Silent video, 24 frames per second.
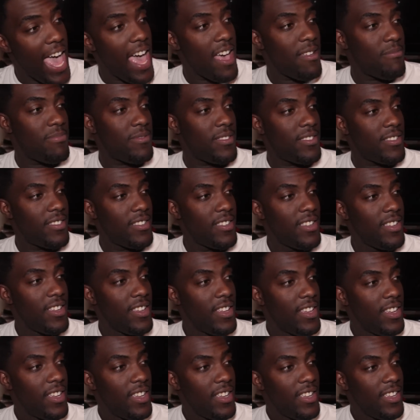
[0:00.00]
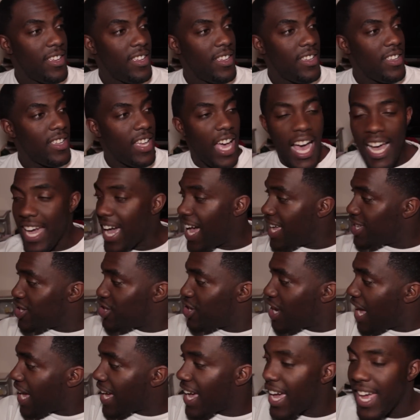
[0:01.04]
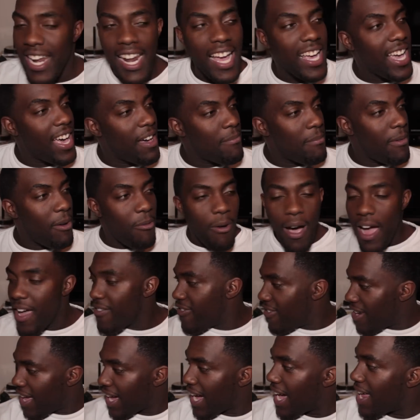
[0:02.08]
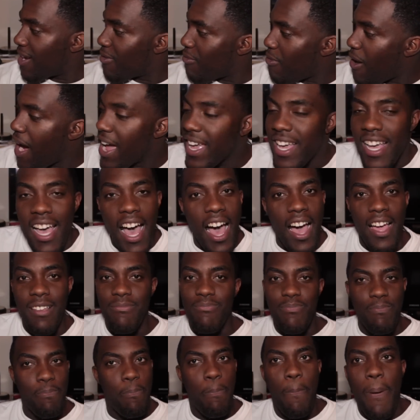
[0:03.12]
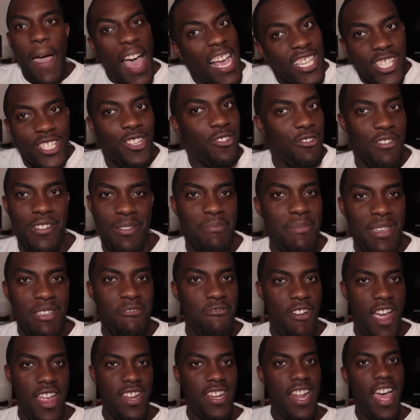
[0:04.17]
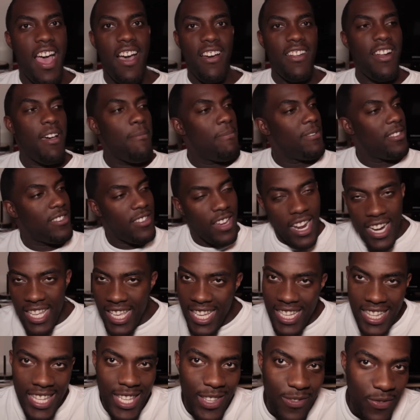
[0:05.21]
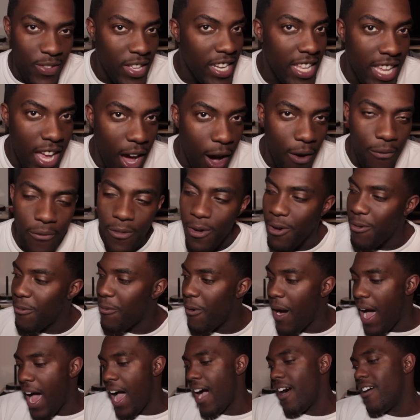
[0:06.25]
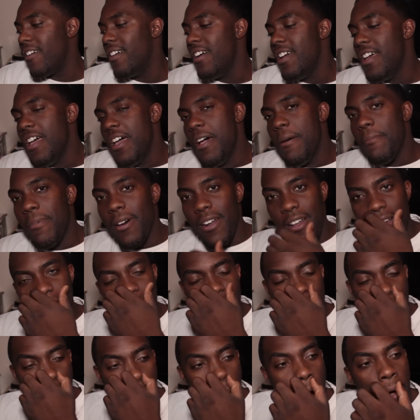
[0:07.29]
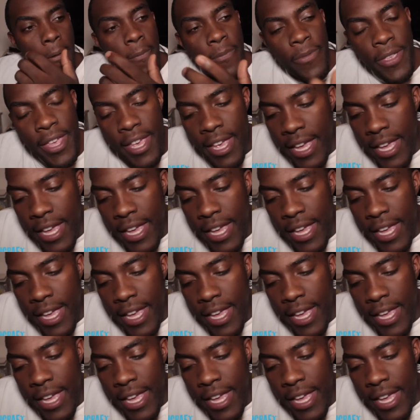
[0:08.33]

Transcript: Come on, do your video. Stop. Seriously. I got, I got, I got my wife and I got a white guy pestering me right now. And I've been trying to get this video out for a while. But um, no.